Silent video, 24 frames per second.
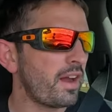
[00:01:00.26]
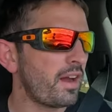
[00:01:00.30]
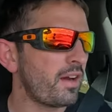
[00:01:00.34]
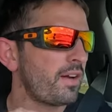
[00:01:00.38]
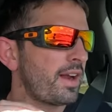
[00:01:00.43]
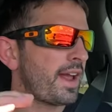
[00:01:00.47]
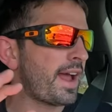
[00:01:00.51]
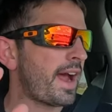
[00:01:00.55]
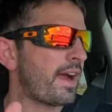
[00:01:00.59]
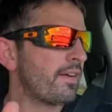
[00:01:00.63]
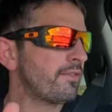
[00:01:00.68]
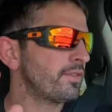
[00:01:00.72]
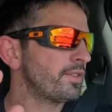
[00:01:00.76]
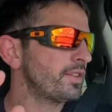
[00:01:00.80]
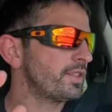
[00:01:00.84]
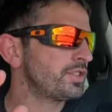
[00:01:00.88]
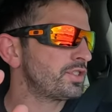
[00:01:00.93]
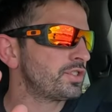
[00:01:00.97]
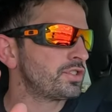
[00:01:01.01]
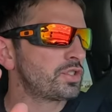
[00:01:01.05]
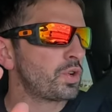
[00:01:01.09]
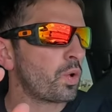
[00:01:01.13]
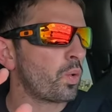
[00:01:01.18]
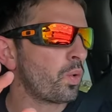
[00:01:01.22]
there an
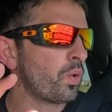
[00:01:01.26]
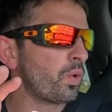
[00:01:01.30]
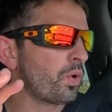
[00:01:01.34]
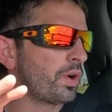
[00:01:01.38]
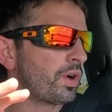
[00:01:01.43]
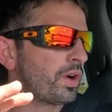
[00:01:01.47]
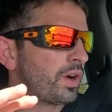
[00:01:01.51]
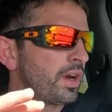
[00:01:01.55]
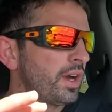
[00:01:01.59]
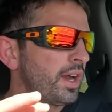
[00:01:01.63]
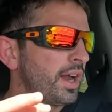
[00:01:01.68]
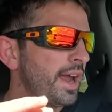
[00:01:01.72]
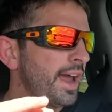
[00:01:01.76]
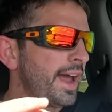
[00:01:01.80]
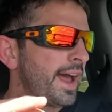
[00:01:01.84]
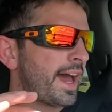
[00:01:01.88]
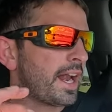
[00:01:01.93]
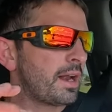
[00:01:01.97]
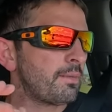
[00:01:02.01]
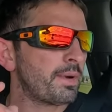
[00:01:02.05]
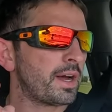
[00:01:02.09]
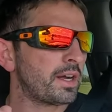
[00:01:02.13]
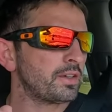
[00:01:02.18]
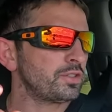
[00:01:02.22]
average door
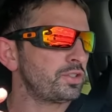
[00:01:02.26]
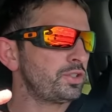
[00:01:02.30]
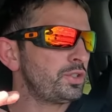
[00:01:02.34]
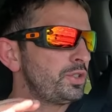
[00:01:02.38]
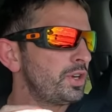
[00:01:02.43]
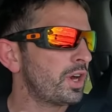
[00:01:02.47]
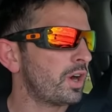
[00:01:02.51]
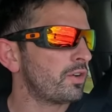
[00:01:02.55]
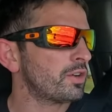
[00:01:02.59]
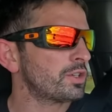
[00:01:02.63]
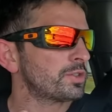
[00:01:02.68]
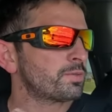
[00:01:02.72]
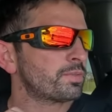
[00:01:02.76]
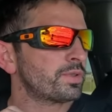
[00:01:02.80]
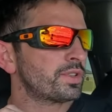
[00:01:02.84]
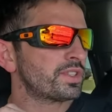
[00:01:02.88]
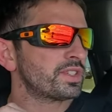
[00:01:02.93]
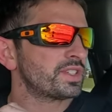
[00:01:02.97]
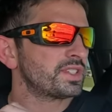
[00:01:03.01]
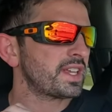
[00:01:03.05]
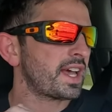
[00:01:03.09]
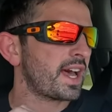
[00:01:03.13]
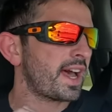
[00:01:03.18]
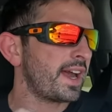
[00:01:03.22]
at about two dollars
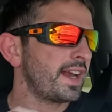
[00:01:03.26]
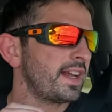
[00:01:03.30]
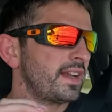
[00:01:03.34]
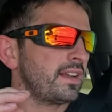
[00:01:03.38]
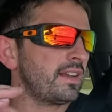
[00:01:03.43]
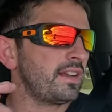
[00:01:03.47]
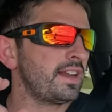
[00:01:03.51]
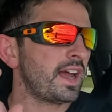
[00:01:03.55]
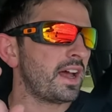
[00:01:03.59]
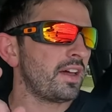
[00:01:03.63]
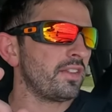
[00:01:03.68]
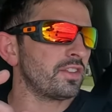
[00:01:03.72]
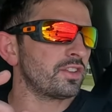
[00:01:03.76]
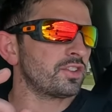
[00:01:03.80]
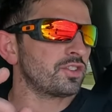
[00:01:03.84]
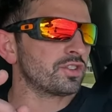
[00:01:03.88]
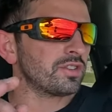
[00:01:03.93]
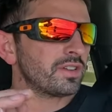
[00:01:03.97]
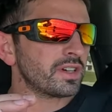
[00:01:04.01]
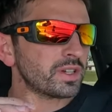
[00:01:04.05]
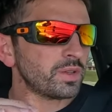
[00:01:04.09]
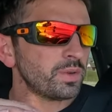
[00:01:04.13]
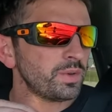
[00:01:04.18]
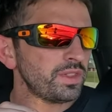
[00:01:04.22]
per side now the
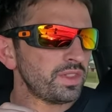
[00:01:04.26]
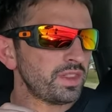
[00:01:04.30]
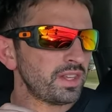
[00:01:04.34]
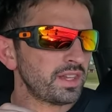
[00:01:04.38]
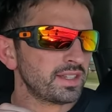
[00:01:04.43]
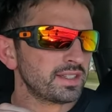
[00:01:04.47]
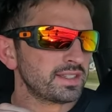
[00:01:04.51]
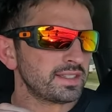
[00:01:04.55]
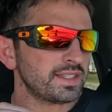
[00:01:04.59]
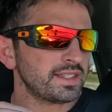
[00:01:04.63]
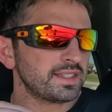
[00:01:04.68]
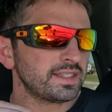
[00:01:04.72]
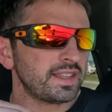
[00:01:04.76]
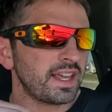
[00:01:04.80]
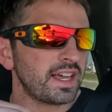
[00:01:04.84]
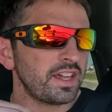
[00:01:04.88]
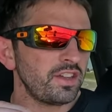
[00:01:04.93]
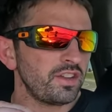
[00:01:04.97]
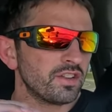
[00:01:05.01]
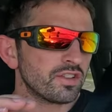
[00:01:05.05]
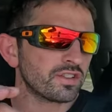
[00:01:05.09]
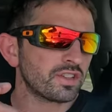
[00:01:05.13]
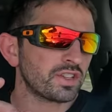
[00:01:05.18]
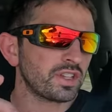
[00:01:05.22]
trick with this is
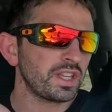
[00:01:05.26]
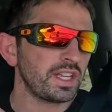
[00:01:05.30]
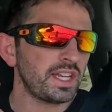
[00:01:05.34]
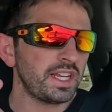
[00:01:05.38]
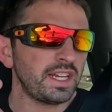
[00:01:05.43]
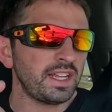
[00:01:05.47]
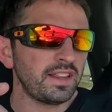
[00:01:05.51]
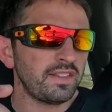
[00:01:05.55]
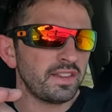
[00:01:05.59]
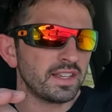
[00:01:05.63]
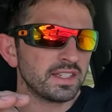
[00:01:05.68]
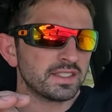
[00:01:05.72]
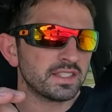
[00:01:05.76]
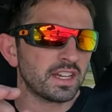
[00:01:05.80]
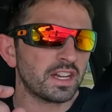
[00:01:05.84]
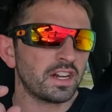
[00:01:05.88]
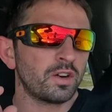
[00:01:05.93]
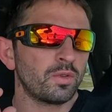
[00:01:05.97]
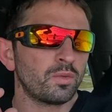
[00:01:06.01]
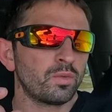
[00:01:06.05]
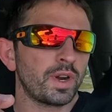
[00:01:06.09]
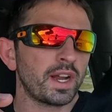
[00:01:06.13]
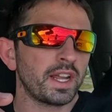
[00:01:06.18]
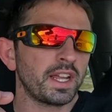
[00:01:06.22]
that you're cleaning this on
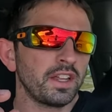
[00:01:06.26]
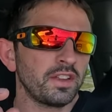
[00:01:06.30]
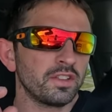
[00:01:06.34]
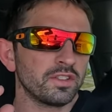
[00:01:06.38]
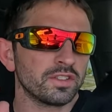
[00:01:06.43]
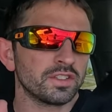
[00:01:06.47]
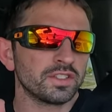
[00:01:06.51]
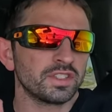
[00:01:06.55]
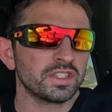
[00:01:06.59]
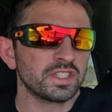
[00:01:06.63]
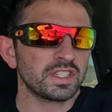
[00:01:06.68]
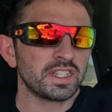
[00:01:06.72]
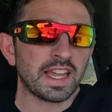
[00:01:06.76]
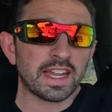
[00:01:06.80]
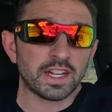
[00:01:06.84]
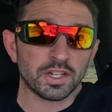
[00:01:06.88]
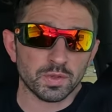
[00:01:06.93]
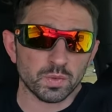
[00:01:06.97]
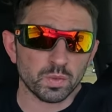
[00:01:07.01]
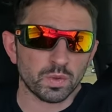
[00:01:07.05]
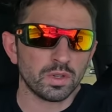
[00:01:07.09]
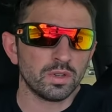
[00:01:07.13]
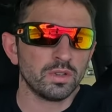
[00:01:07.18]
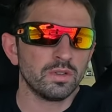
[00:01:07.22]
a regular
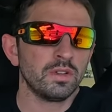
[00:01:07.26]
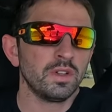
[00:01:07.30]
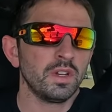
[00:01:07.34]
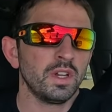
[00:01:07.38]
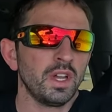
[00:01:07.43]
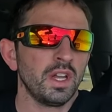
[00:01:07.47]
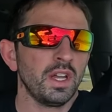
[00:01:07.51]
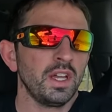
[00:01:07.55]
schedule